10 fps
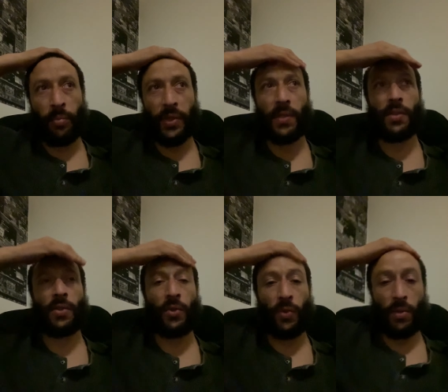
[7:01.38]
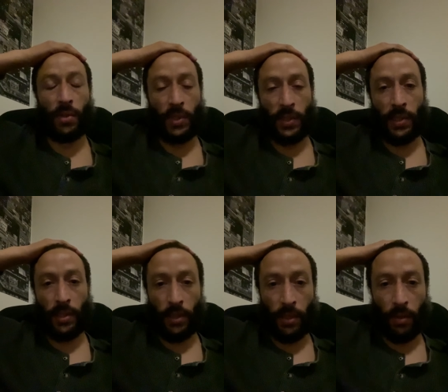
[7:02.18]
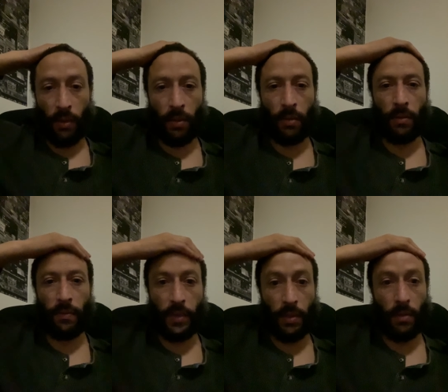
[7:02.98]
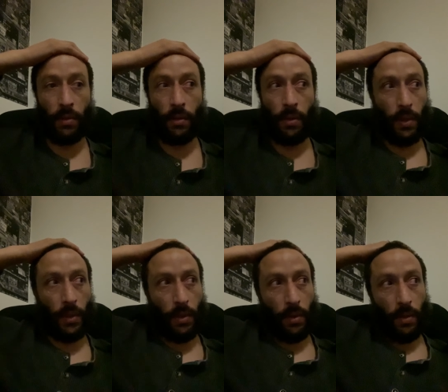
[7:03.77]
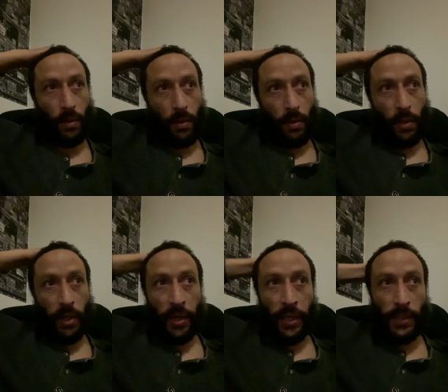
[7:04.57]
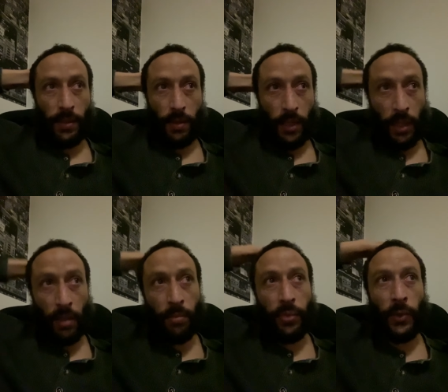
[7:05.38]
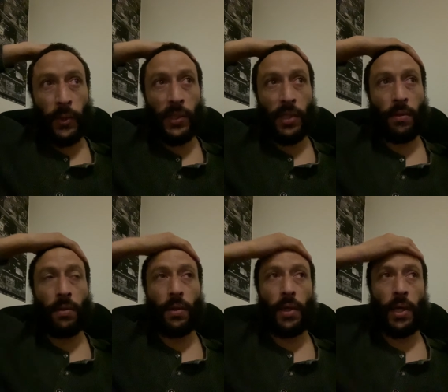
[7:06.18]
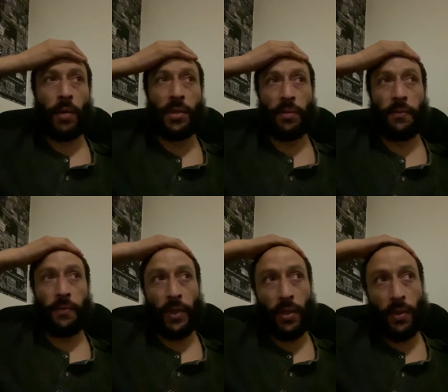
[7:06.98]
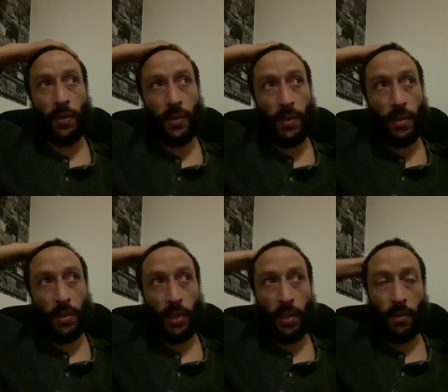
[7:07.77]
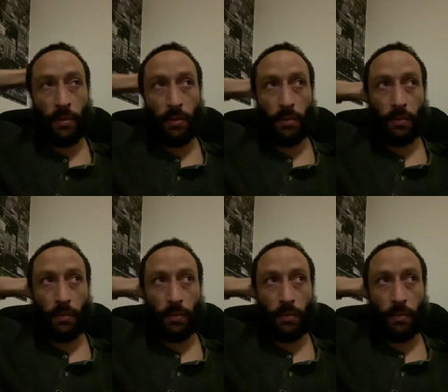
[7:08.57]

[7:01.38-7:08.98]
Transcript: pursuit to study all of the currents and tide pools and ebbs and flows and